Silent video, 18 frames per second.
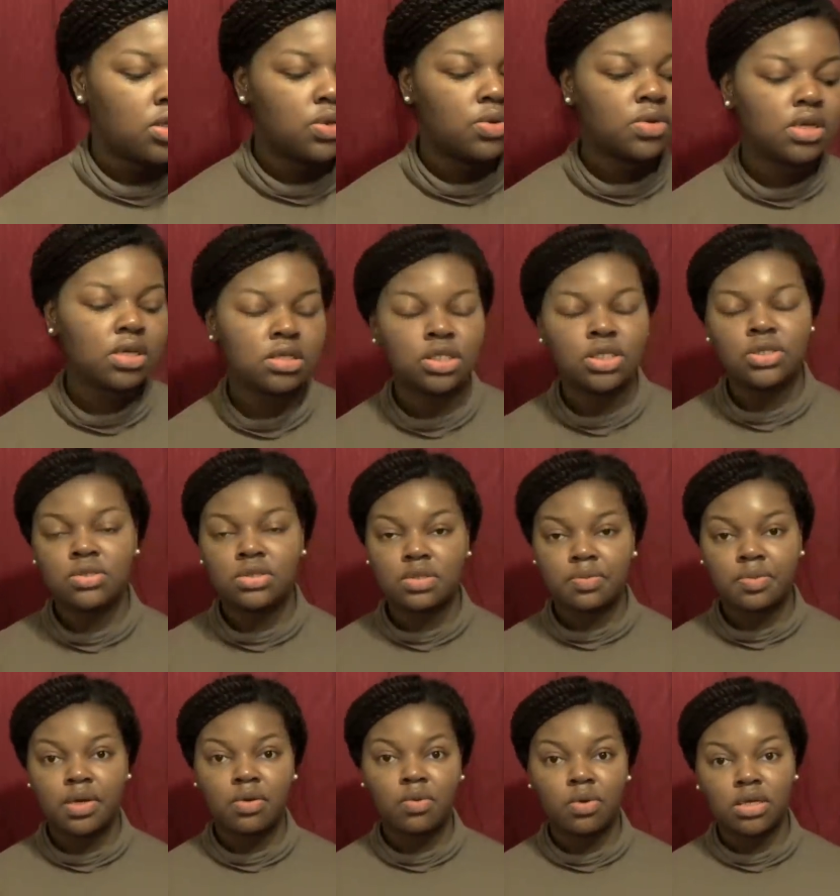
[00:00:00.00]
you can choose
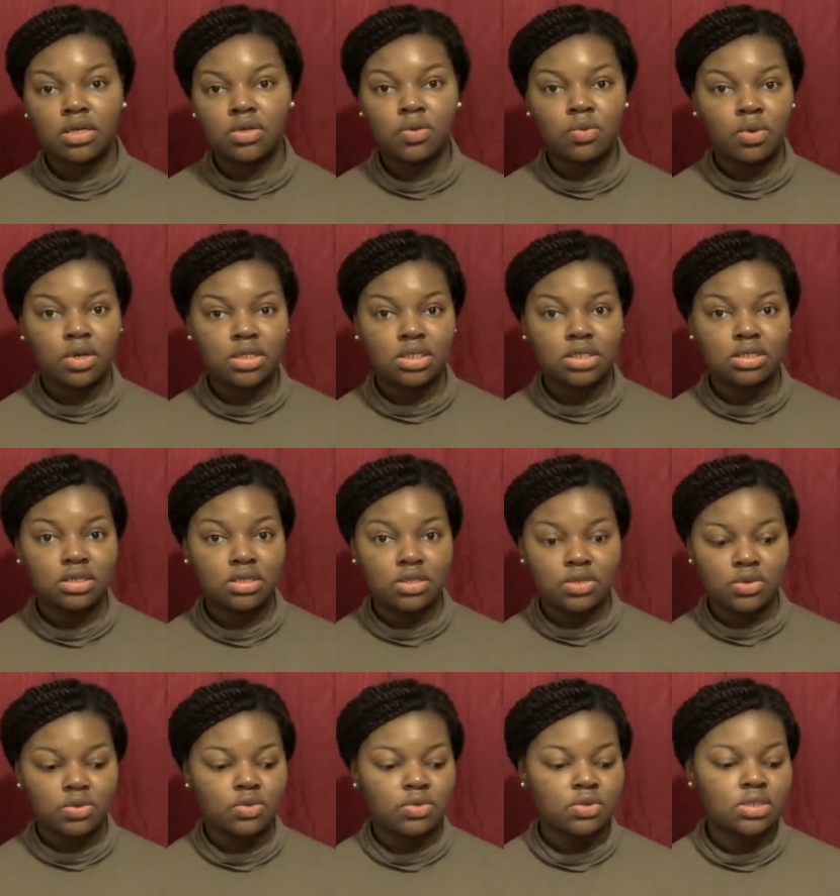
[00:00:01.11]
and pick what you want to
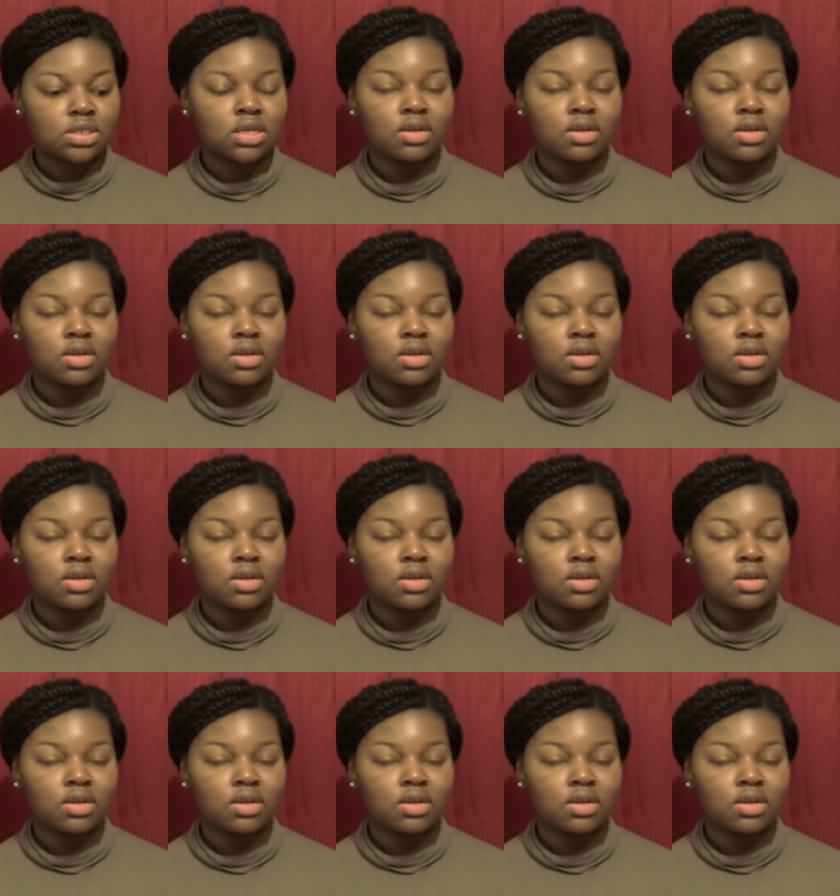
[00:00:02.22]
use,